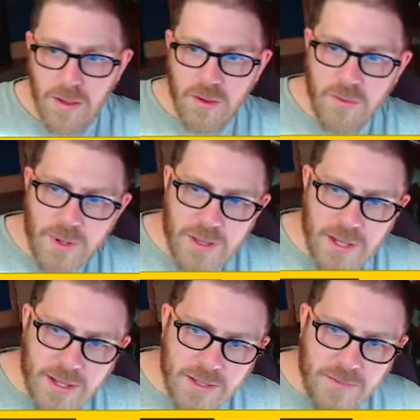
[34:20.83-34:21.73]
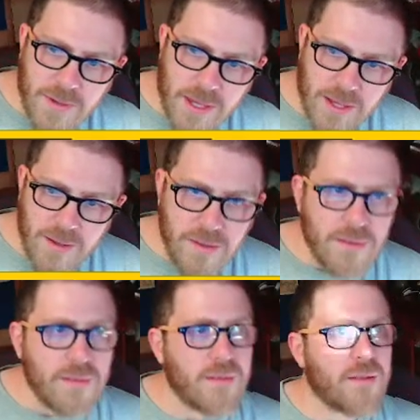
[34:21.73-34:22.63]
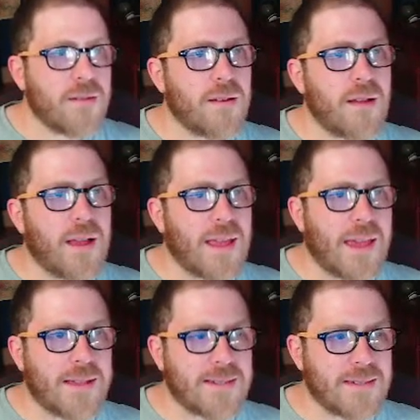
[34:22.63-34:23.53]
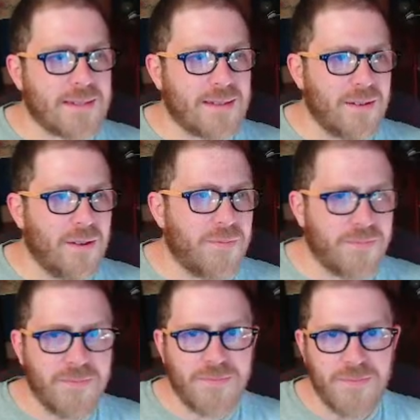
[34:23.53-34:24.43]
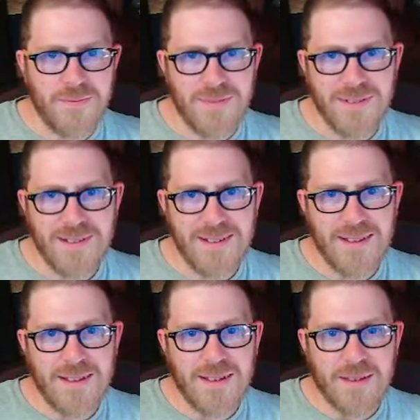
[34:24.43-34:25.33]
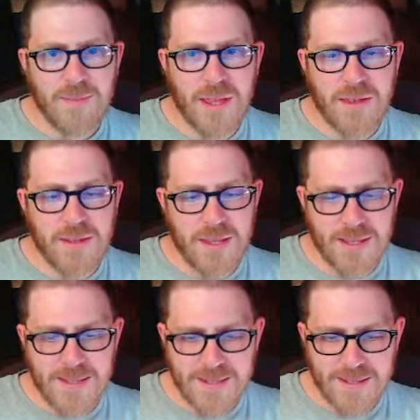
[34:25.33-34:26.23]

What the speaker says: We learned the thing. I guess. Oof. My goodness.